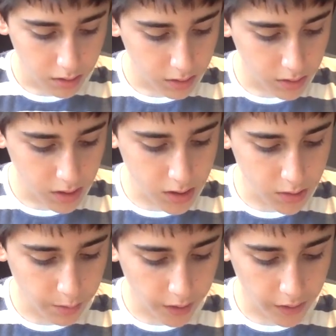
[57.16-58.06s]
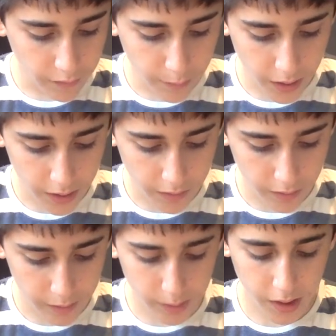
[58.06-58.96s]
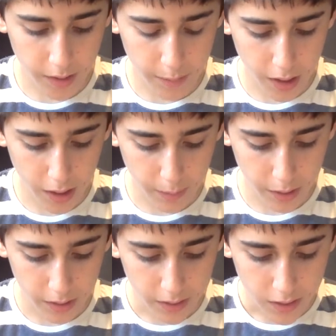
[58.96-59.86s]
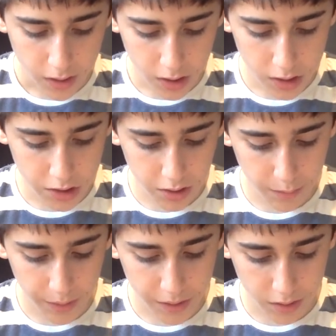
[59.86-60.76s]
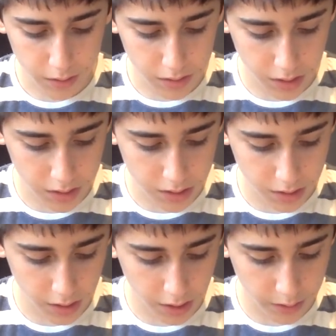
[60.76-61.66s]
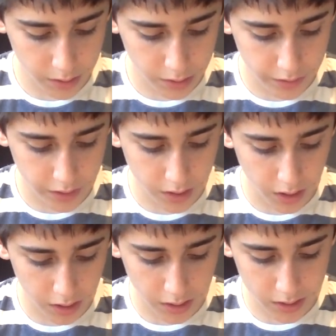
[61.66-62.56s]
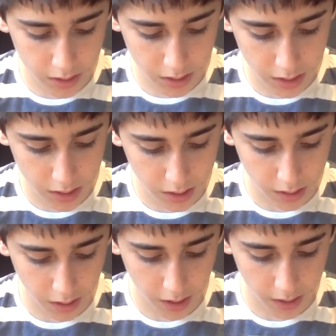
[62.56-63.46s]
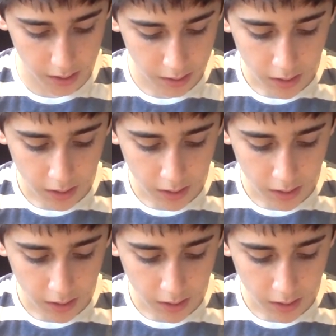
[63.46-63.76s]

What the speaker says: This way of behaving became a habit. Gershon paid no attention to how he treated others, and he didn't care.